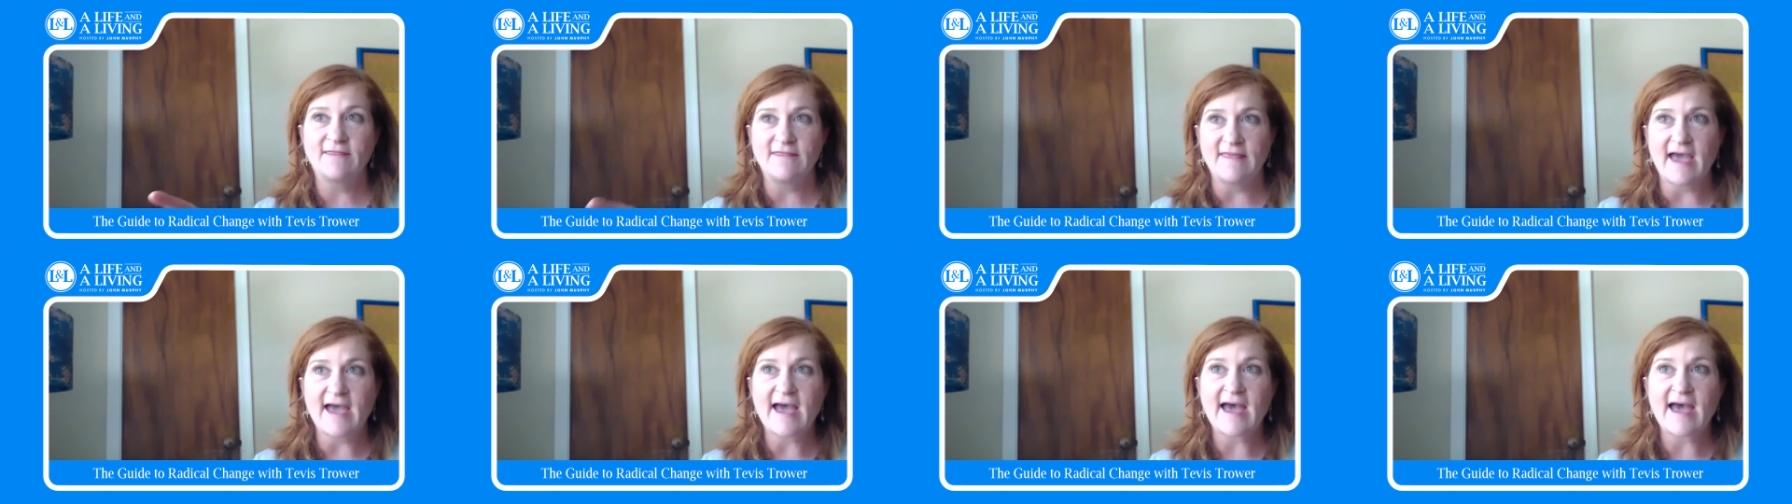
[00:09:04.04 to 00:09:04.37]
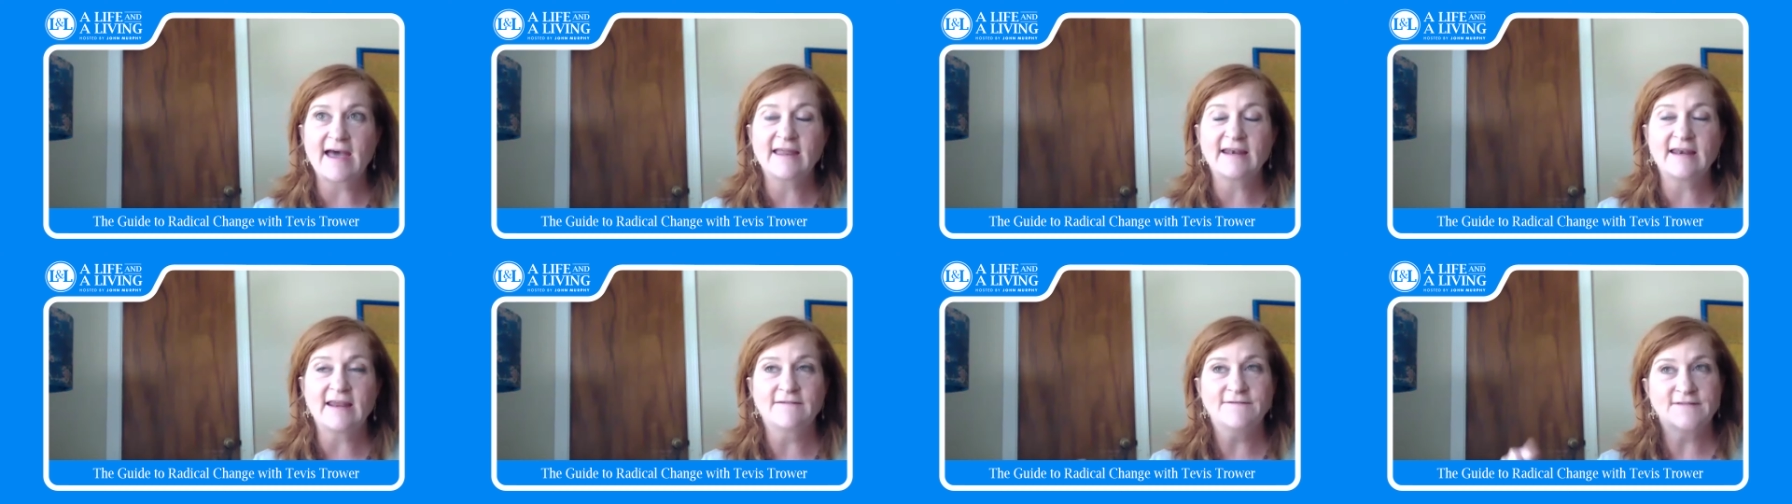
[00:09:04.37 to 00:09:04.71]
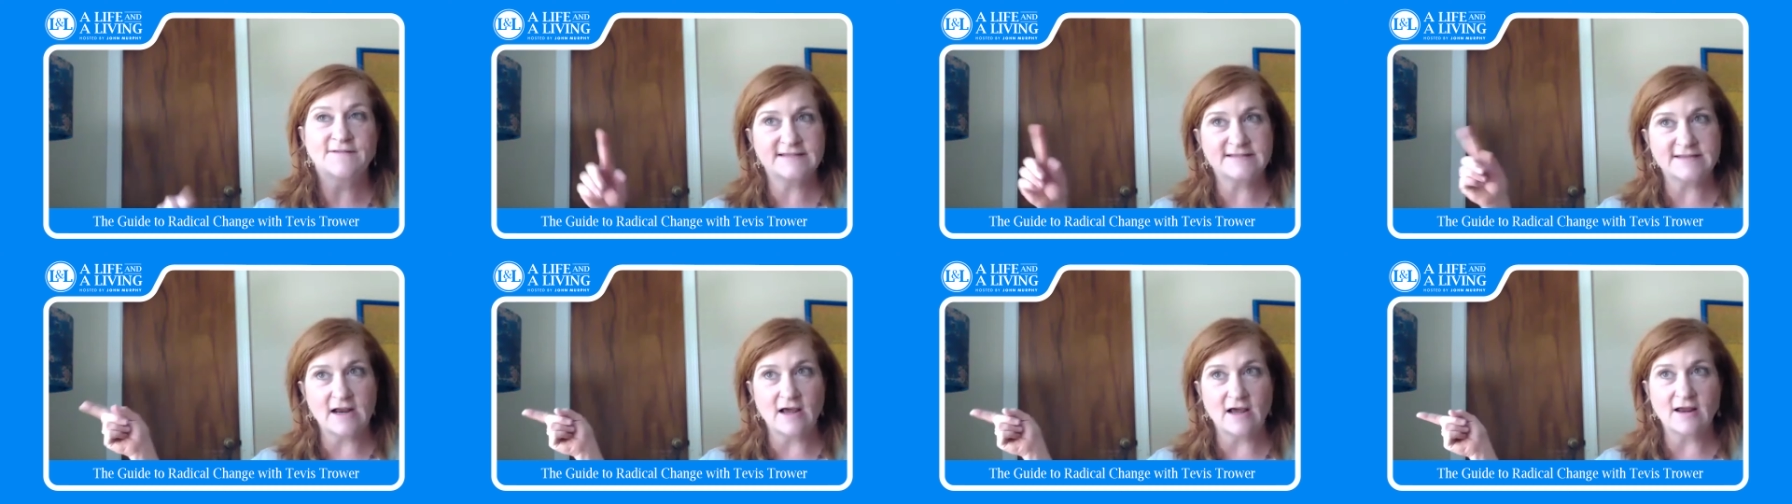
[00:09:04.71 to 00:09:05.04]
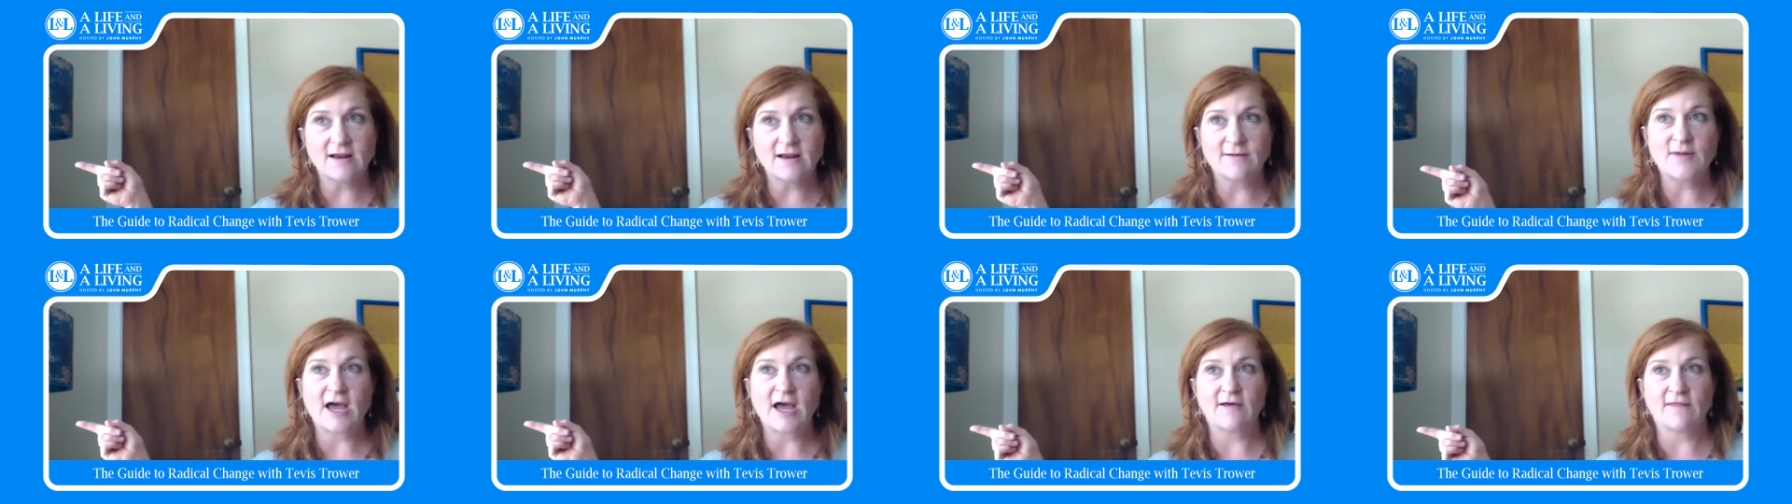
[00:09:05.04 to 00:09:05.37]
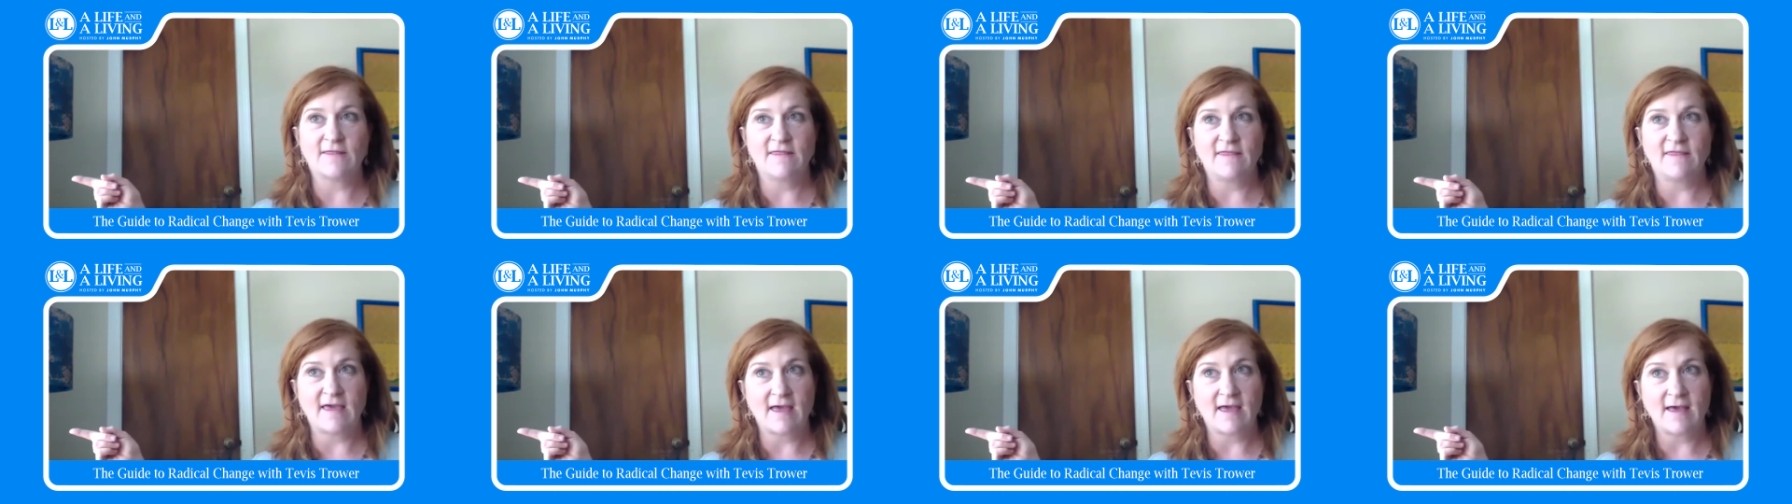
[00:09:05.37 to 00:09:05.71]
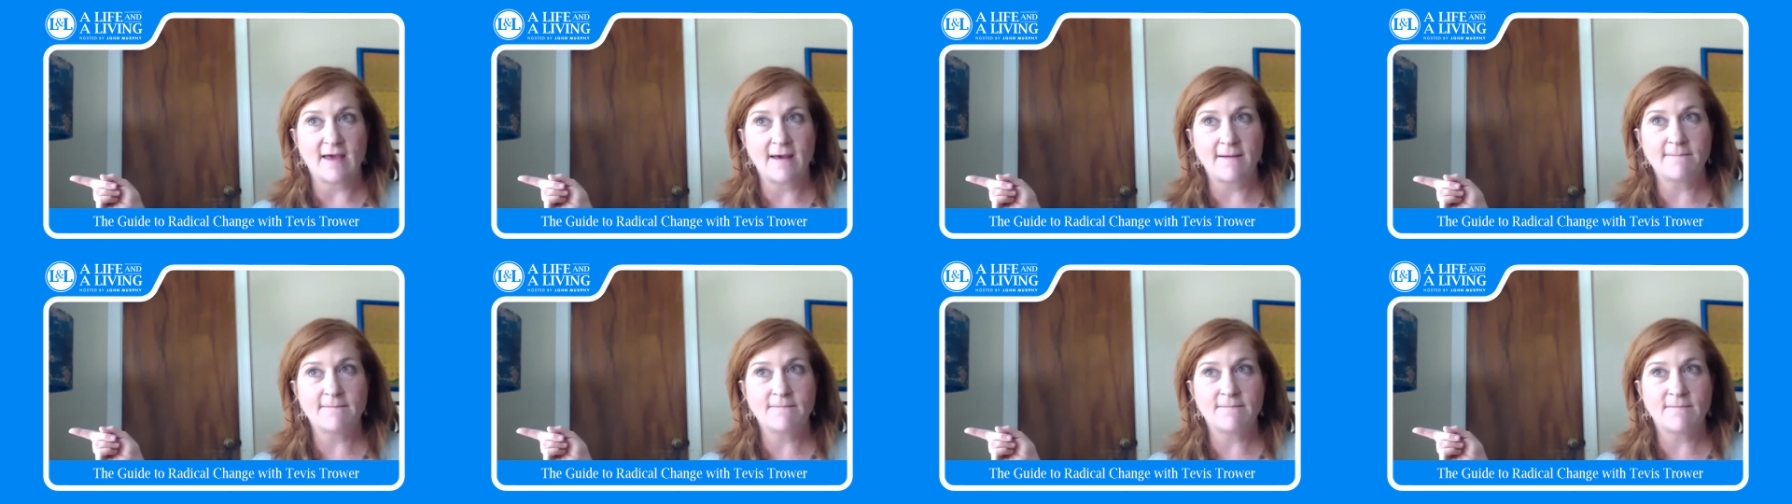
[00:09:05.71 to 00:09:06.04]
that, if it's not about
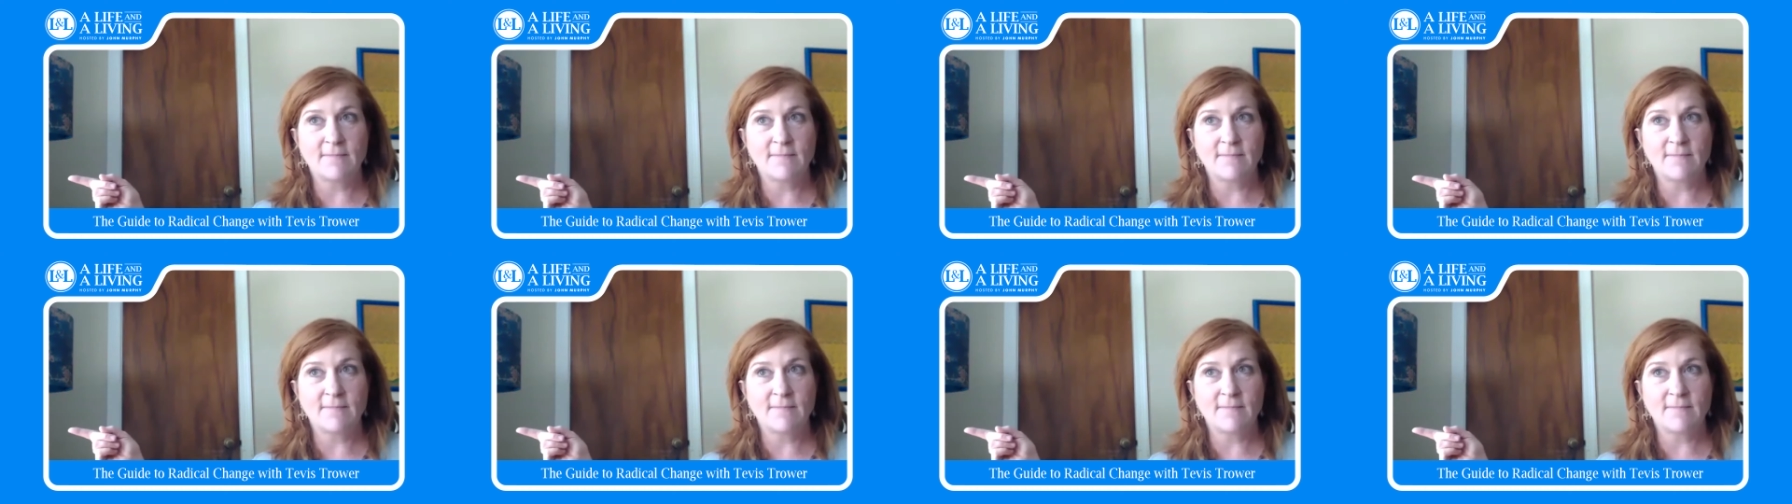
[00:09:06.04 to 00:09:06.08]
them,